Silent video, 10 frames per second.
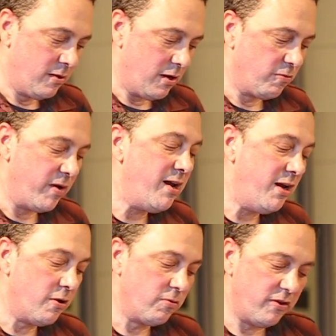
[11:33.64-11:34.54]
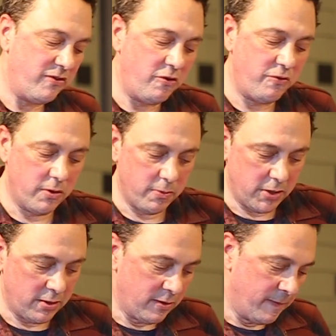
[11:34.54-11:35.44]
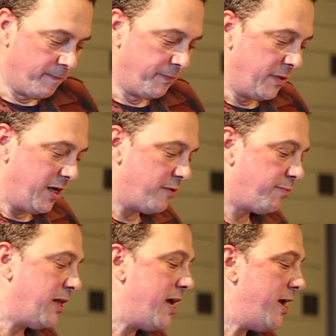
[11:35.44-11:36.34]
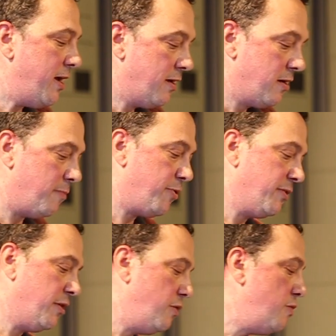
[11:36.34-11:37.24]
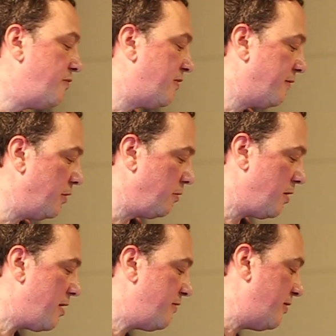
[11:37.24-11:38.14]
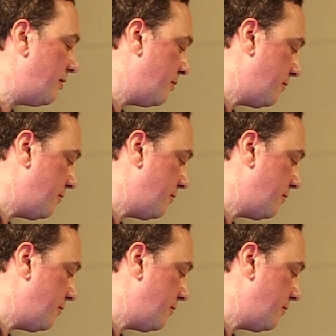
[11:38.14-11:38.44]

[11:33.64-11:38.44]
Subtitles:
a radial residuum at play upon the noose of the horizon.